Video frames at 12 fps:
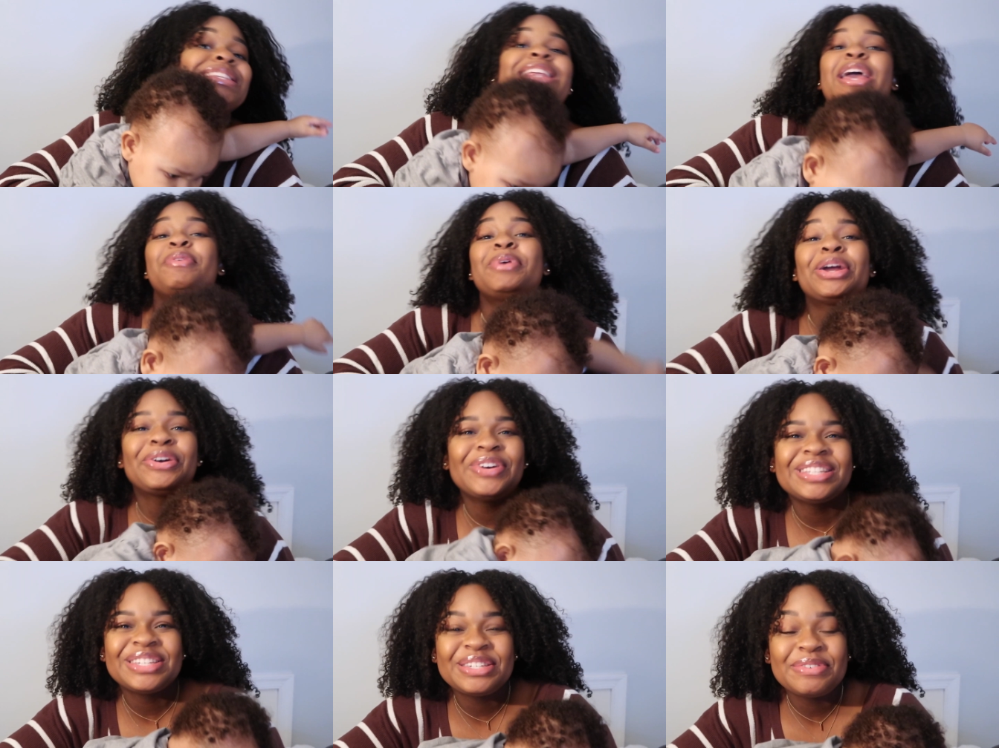today we're
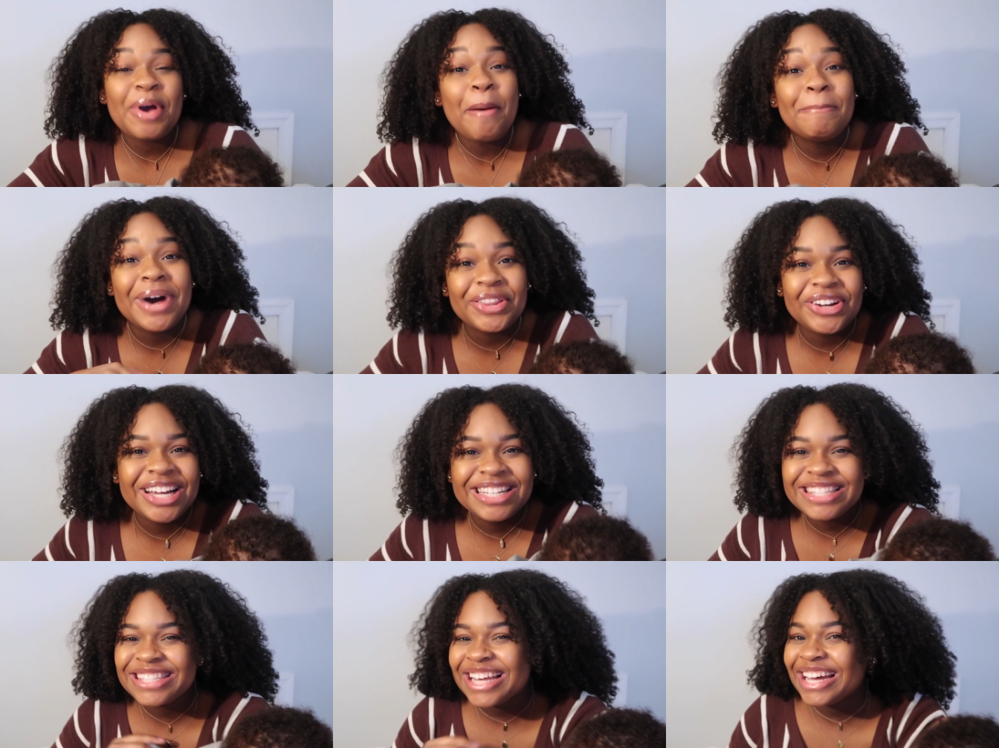going to do a mother
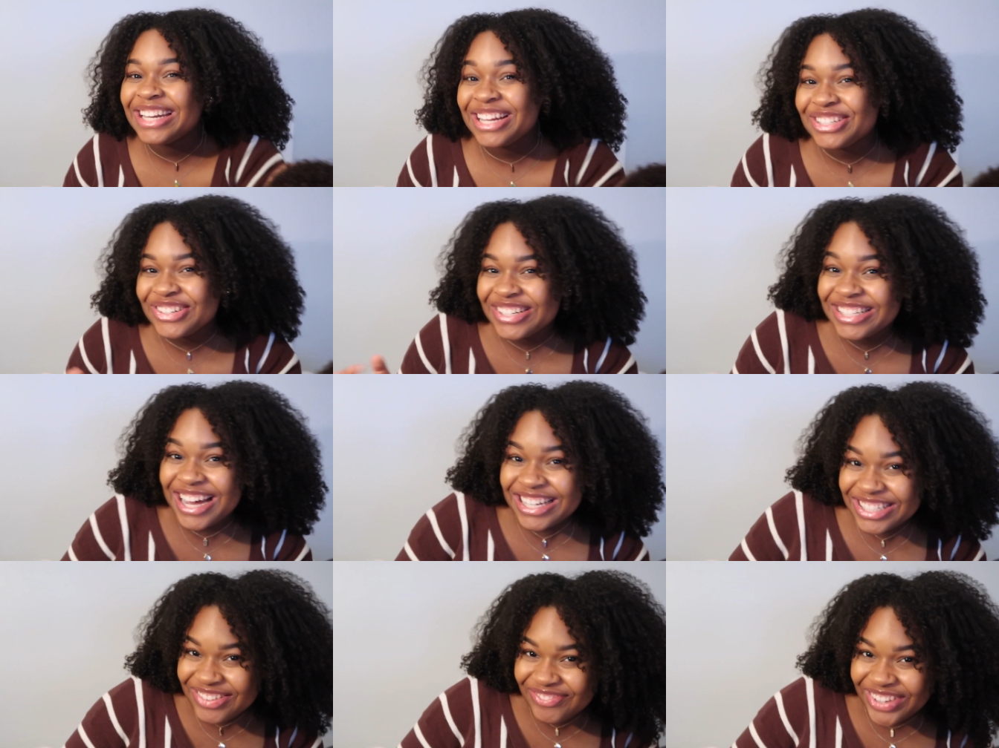and son
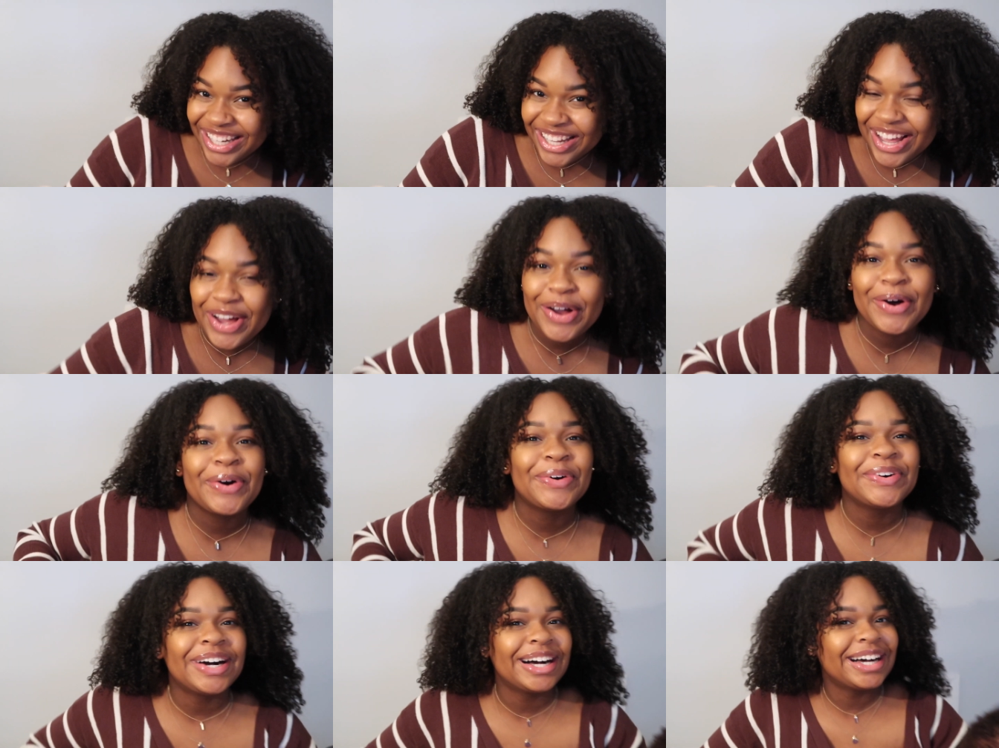introduction
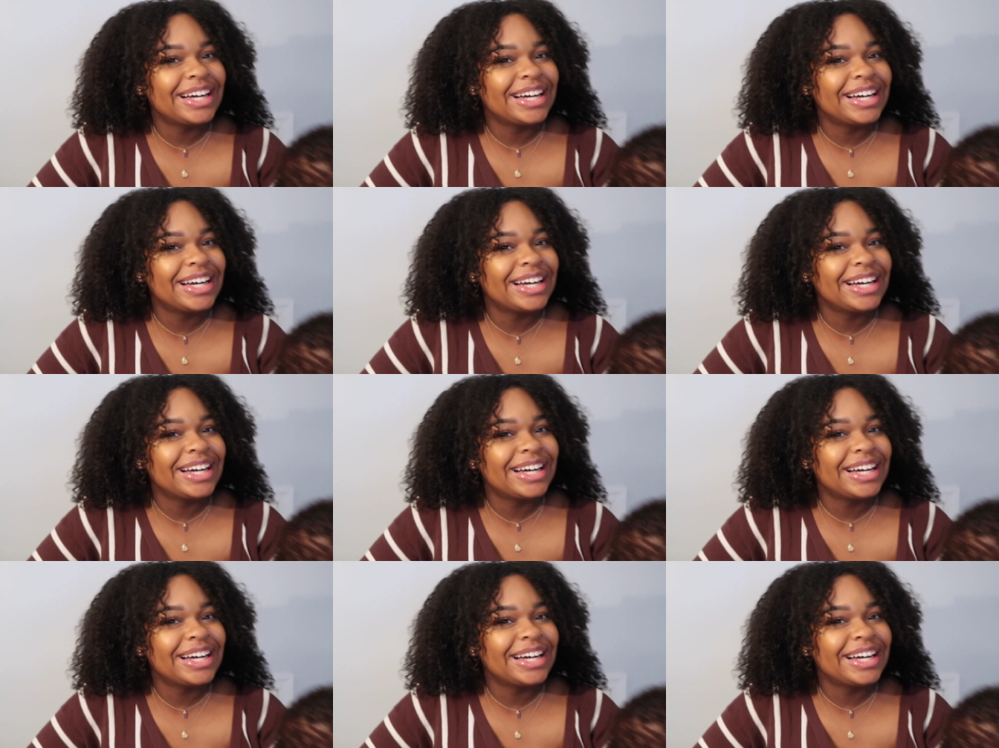video.